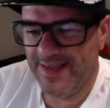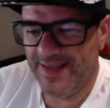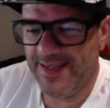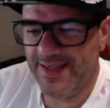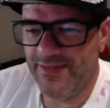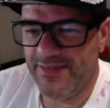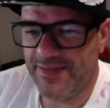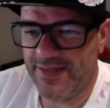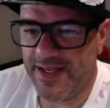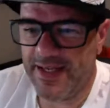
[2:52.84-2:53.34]

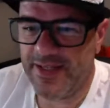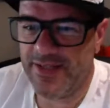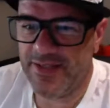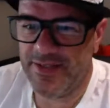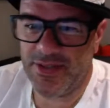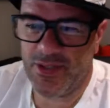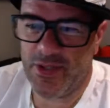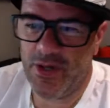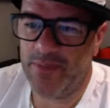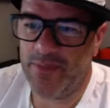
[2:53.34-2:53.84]
Wish I can
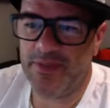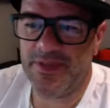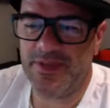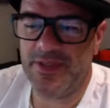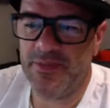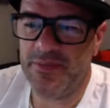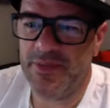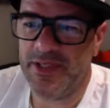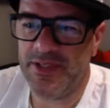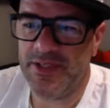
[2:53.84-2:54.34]
just go up to
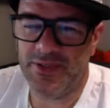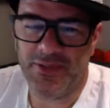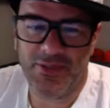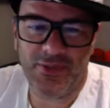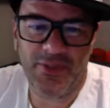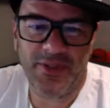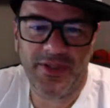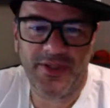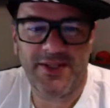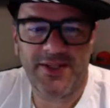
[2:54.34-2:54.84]
somebody's
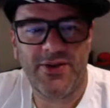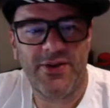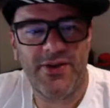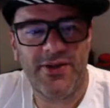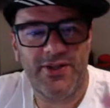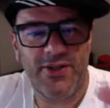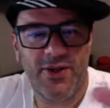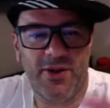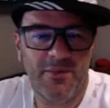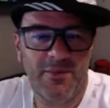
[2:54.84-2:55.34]
door, go in
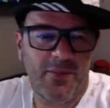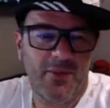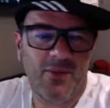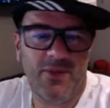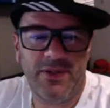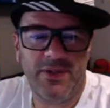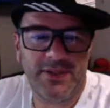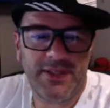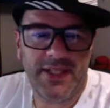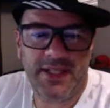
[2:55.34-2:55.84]
their bowl
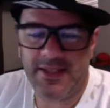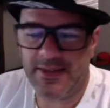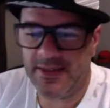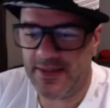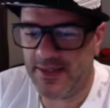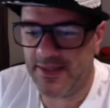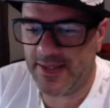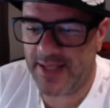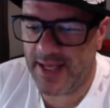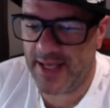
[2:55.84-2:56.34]
and take
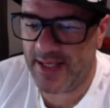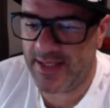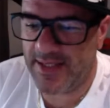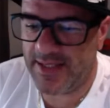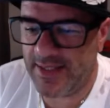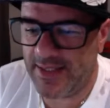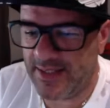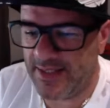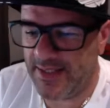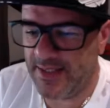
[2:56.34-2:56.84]
their candy
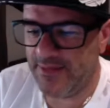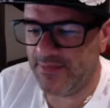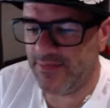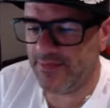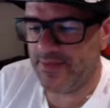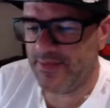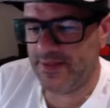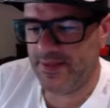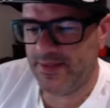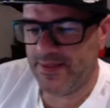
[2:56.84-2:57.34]
and leave.
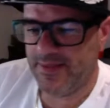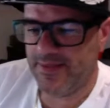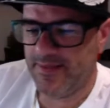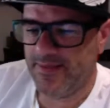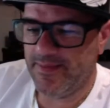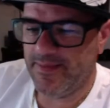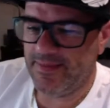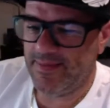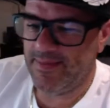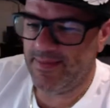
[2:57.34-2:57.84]

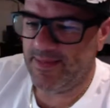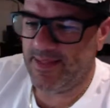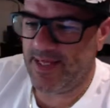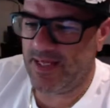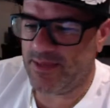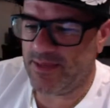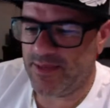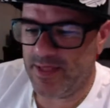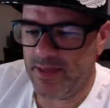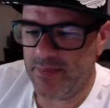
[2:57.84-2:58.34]
That's
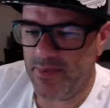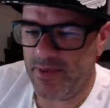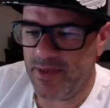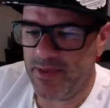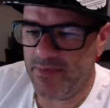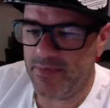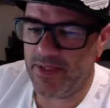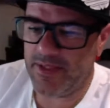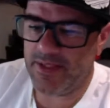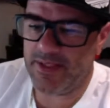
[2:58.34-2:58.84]
what they pretty
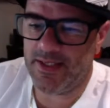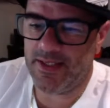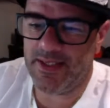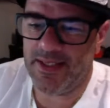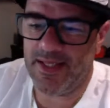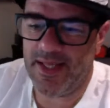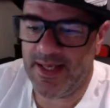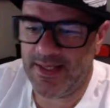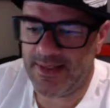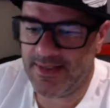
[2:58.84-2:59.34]
much did
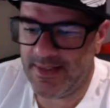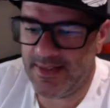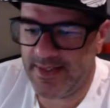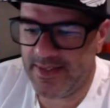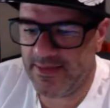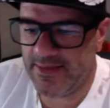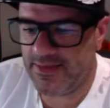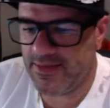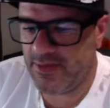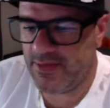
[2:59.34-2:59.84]
last
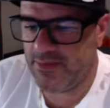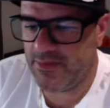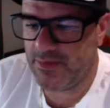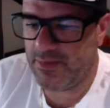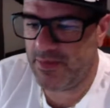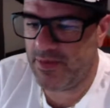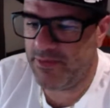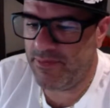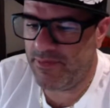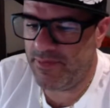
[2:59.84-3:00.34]
night. So it was
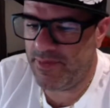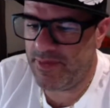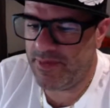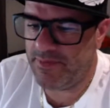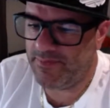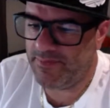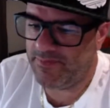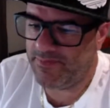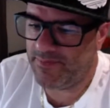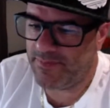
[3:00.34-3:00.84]
pretty fun.
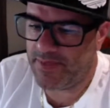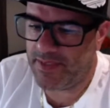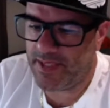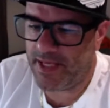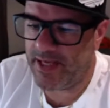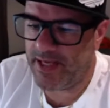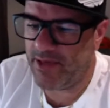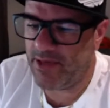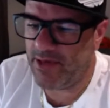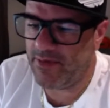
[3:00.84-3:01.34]

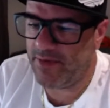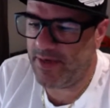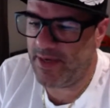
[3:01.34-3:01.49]
Getting over a